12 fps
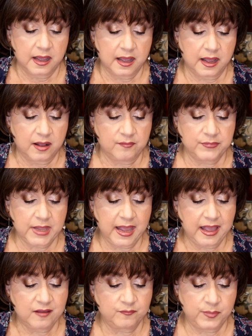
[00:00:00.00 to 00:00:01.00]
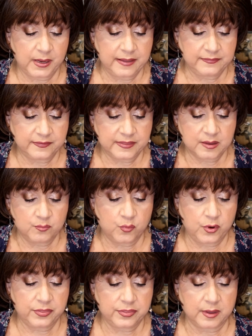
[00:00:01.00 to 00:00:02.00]
I have blended them
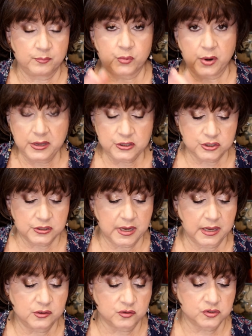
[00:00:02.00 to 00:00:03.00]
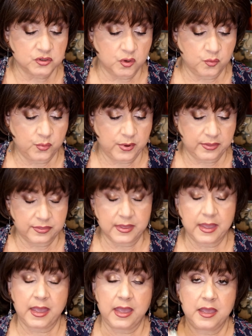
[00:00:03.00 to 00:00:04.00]
with a brush and also with
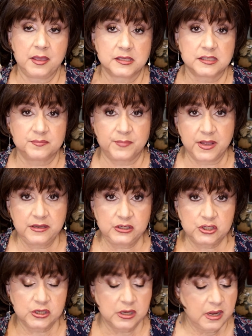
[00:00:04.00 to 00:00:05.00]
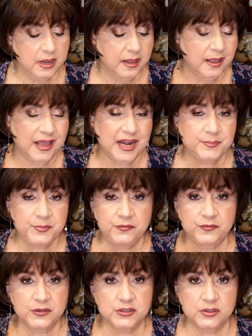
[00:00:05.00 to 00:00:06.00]
a sponge, and I
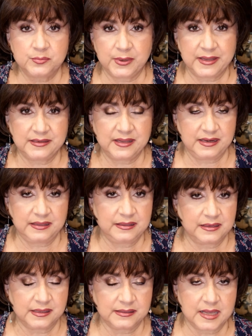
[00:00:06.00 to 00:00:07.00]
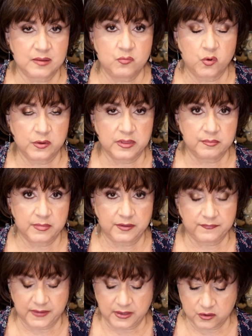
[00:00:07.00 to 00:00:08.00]
prefer to blend anything like that more than my
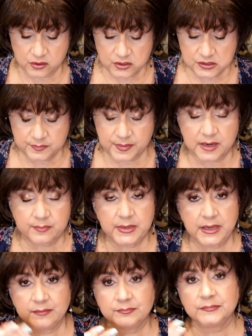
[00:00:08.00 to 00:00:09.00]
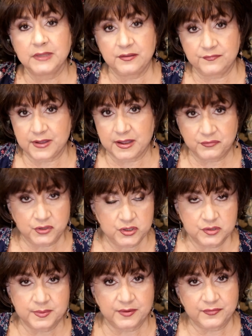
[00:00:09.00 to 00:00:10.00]
fingers, but I mean, if I have to
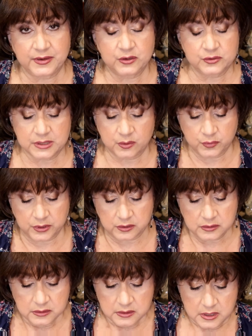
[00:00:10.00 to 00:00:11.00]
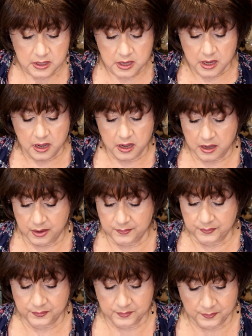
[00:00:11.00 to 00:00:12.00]
use my fingers I will.
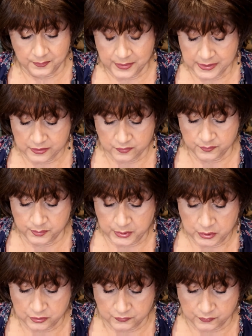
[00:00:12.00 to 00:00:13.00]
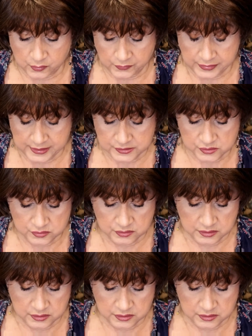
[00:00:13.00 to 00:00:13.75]
But they're beautiful. This,